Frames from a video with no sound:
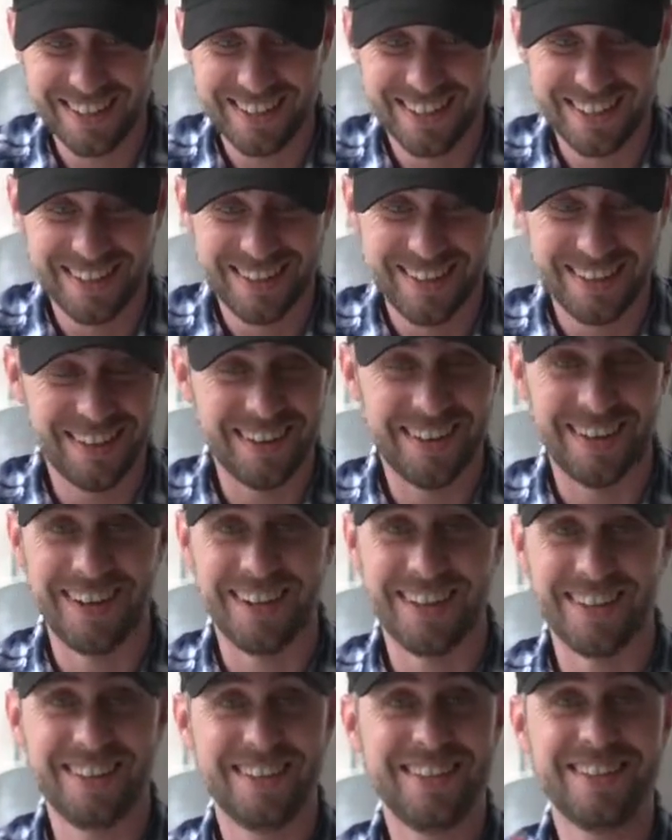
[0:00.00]

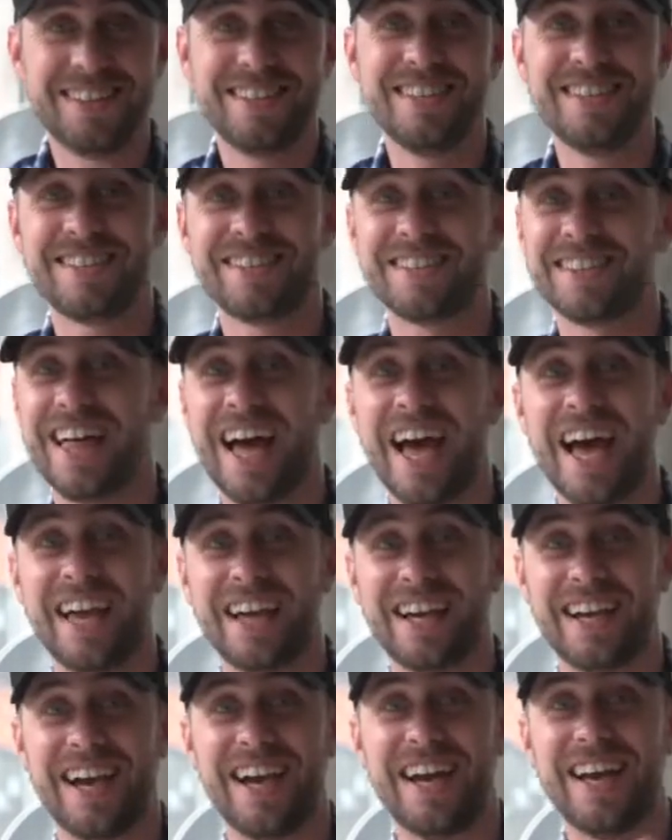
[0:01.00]
Alright, this is
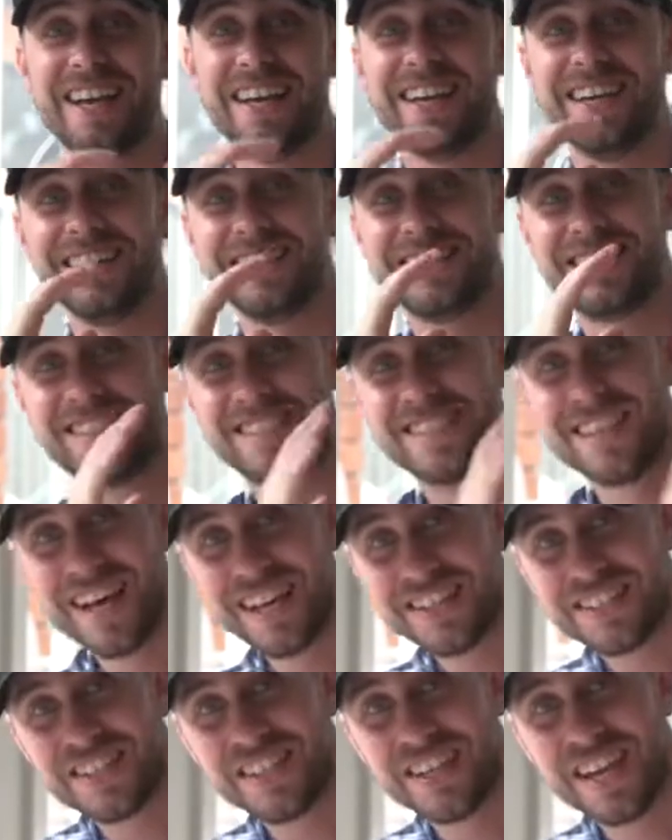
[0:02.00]
like such